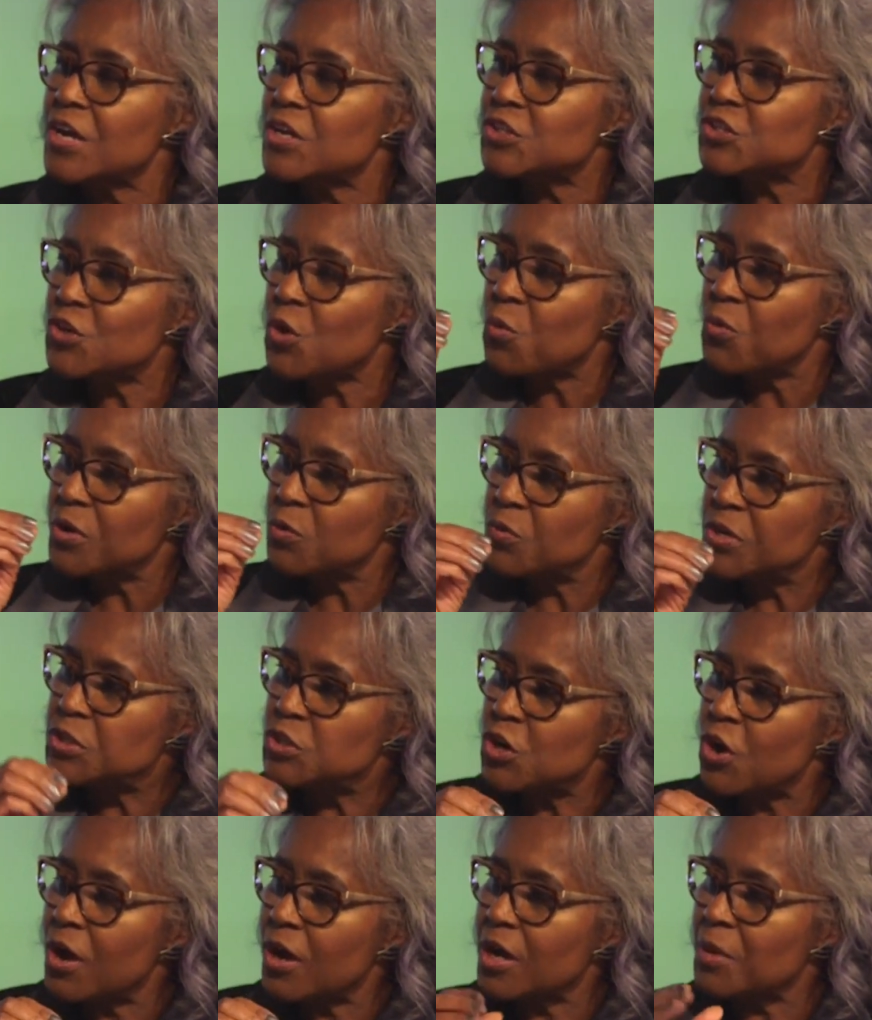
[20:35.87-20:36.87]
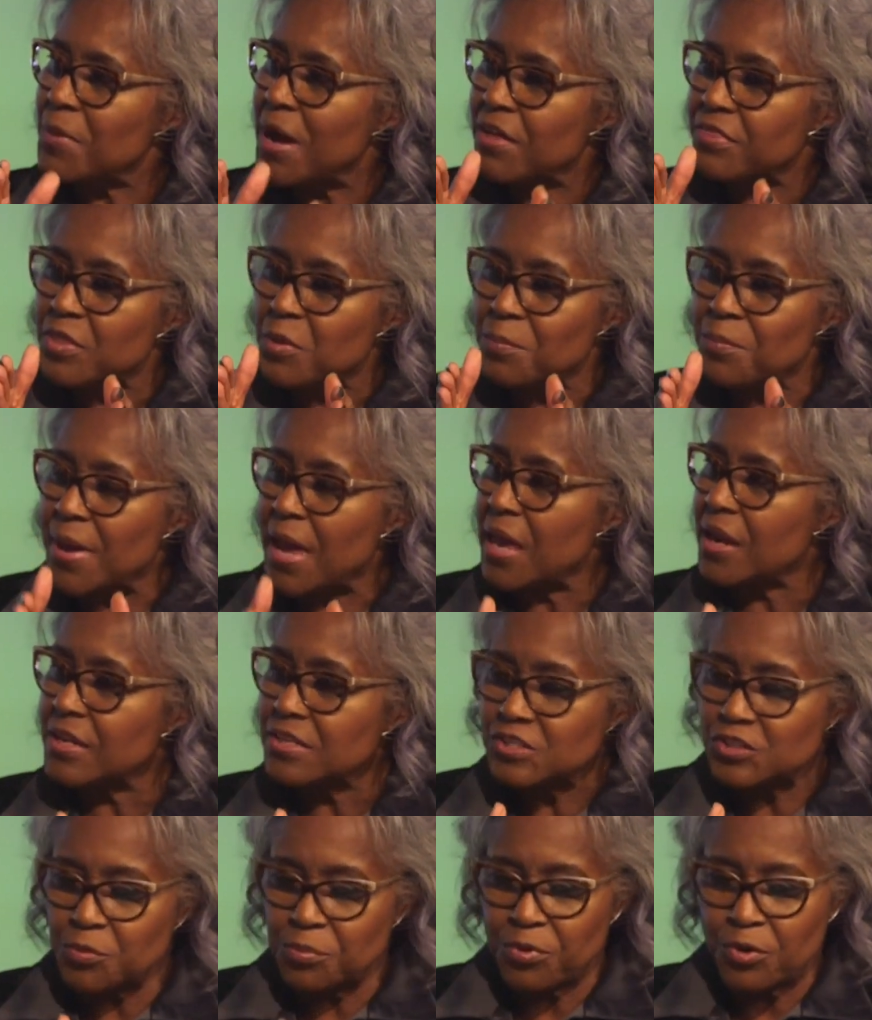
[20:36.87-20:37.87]
So when we talk about the
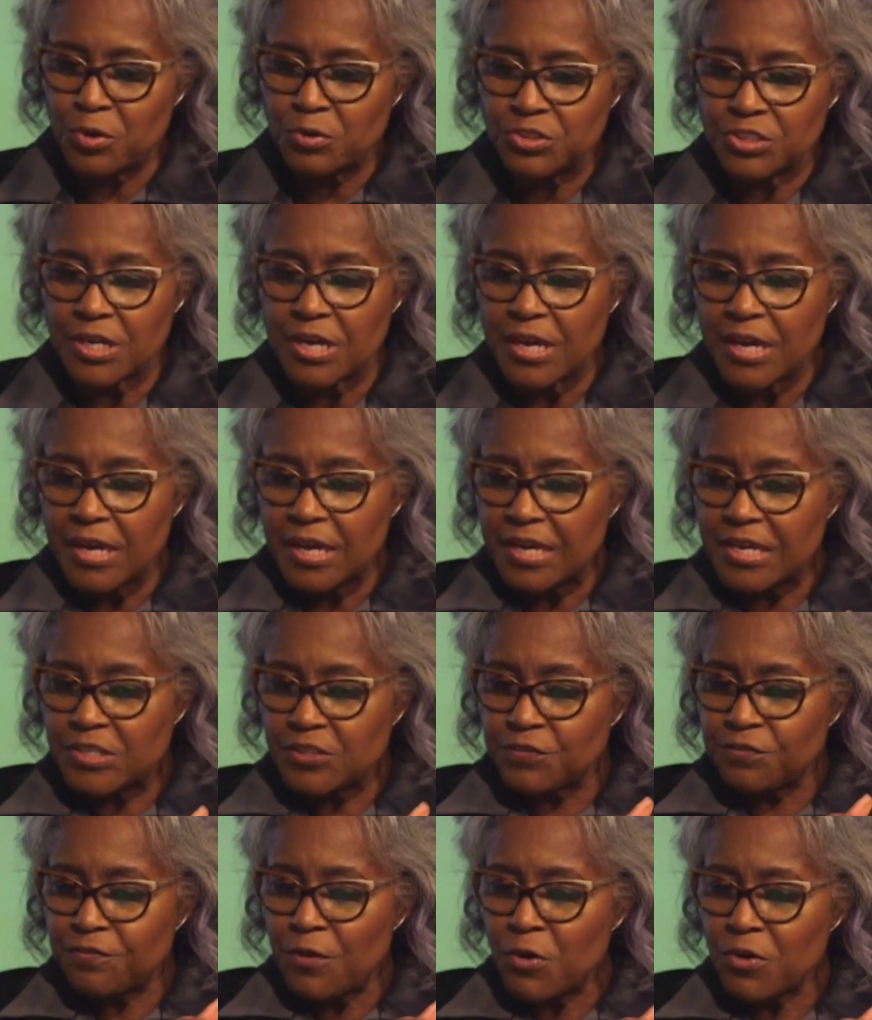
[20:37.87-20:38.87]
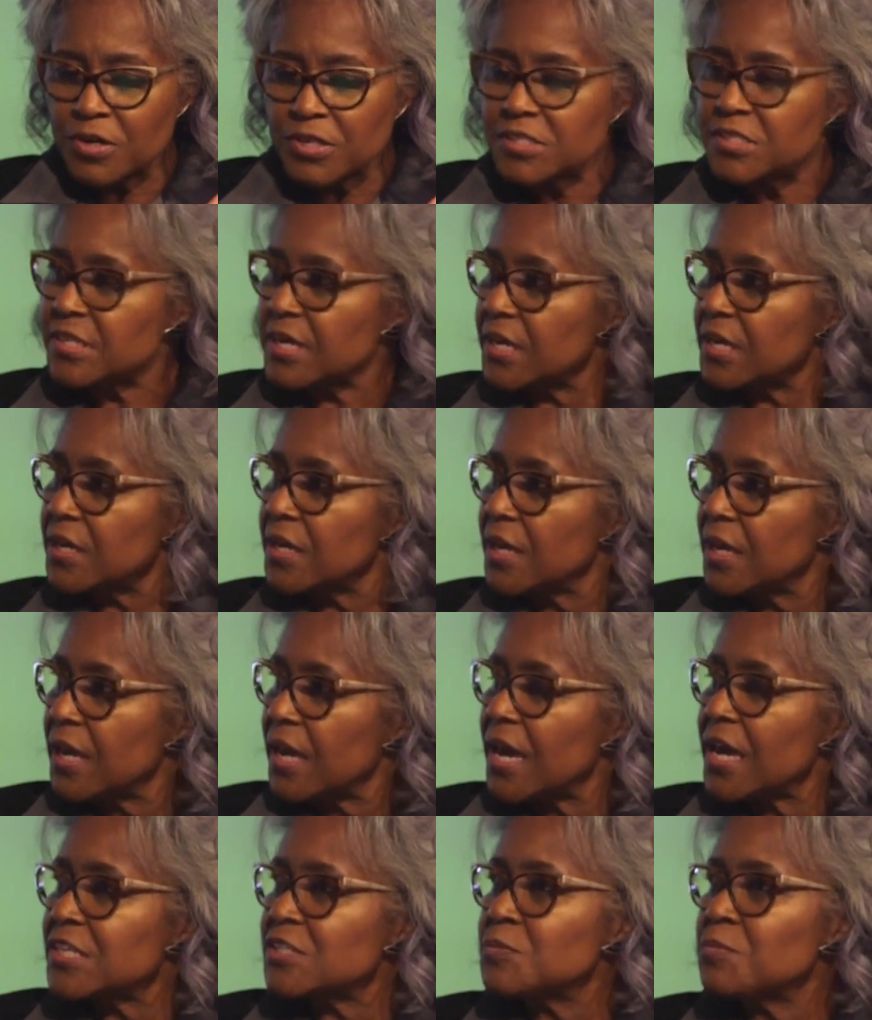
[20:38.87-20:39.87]
balanced approach, it's focusing
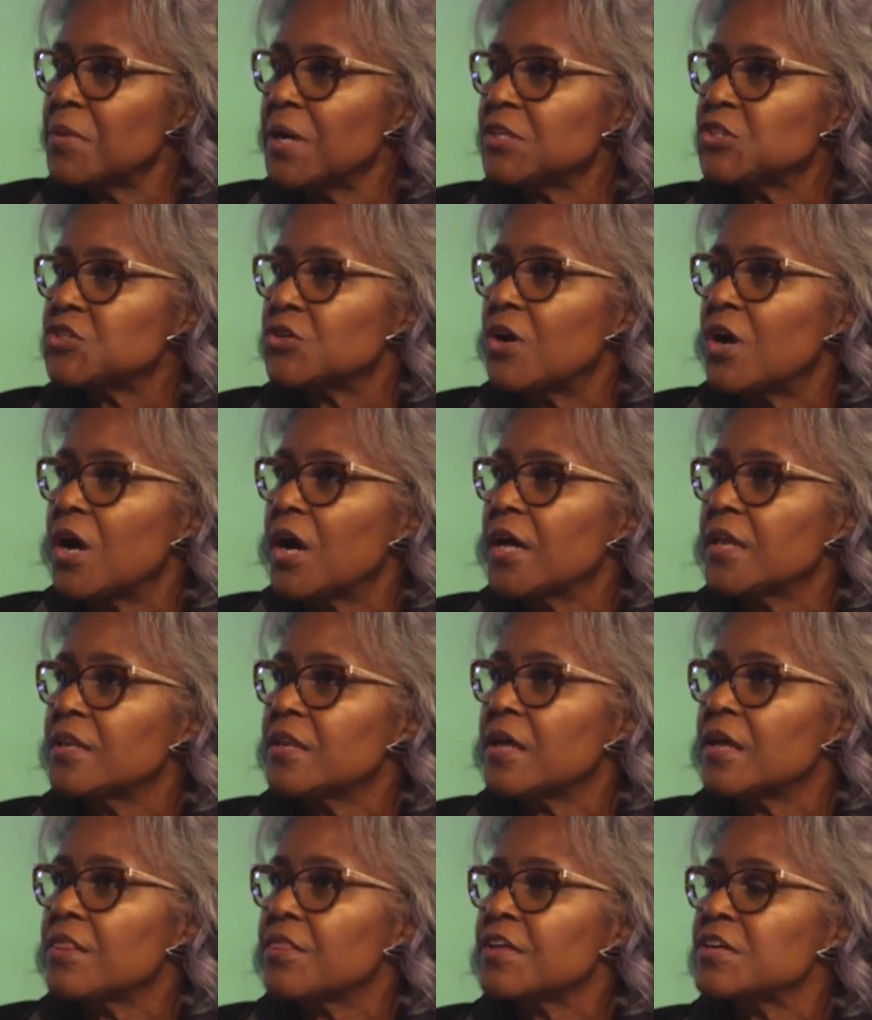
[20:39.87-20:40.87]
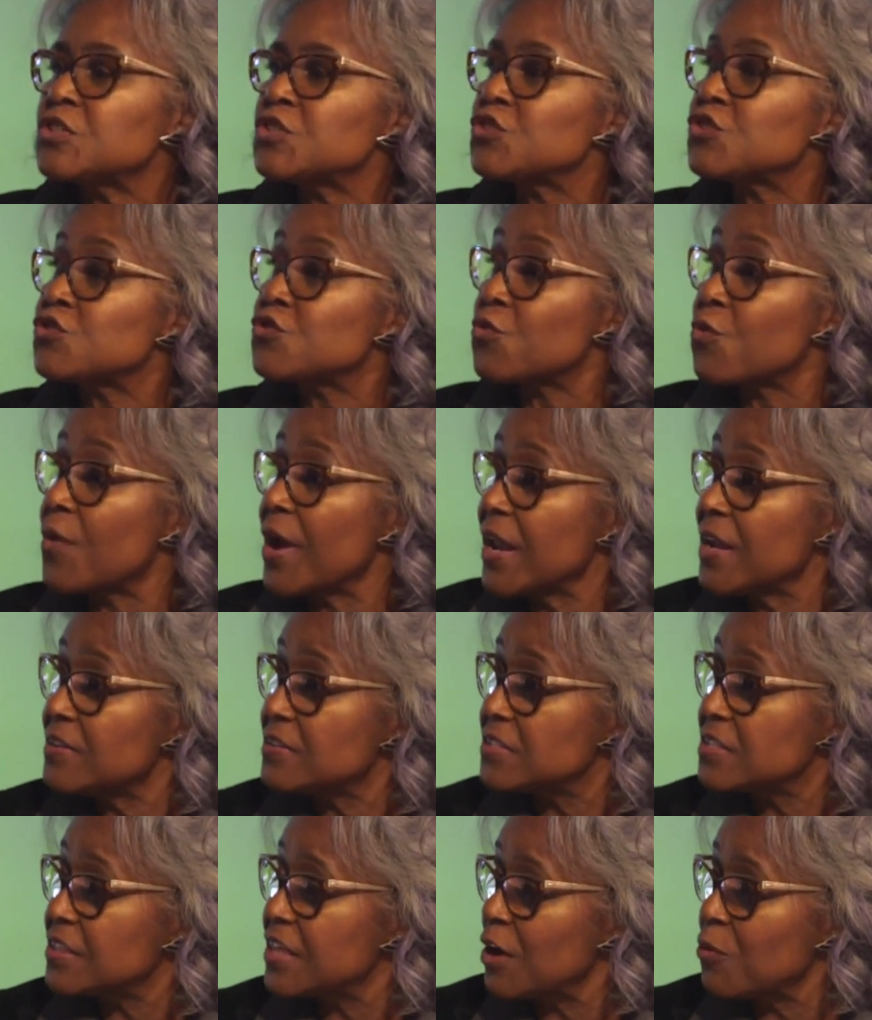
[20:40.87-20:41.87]
as much on the
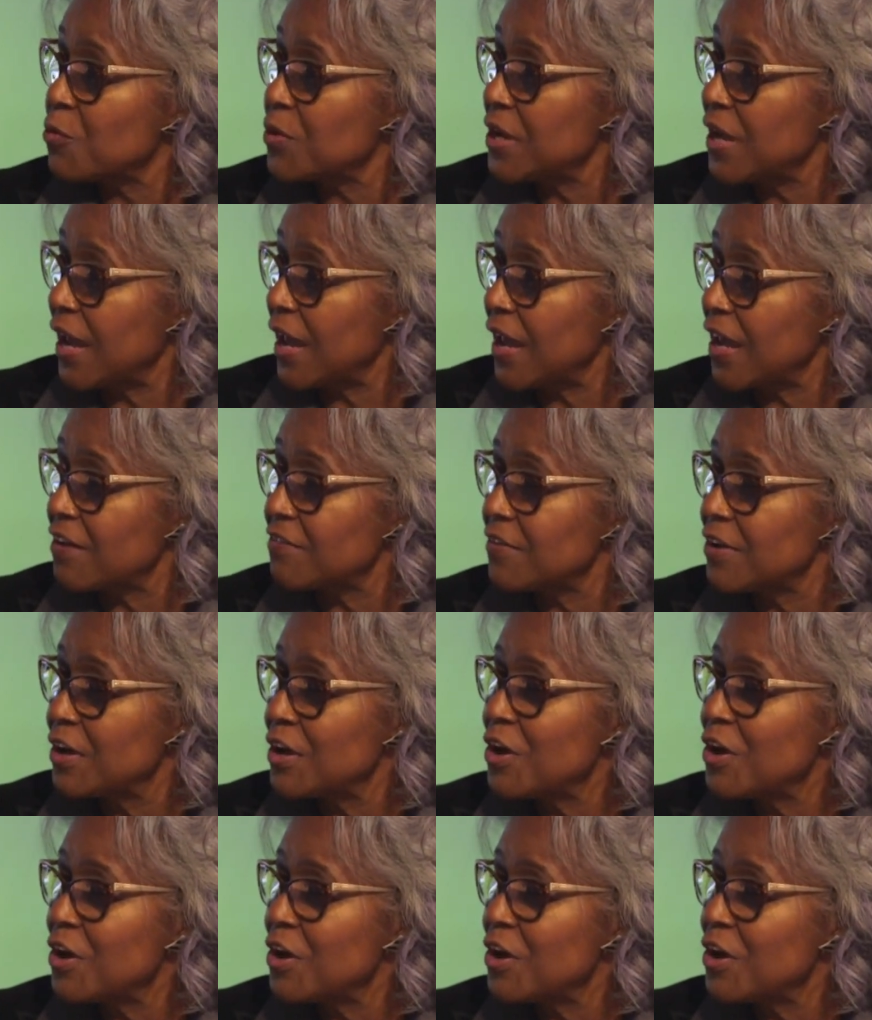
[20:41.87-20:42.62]
strengths that we have,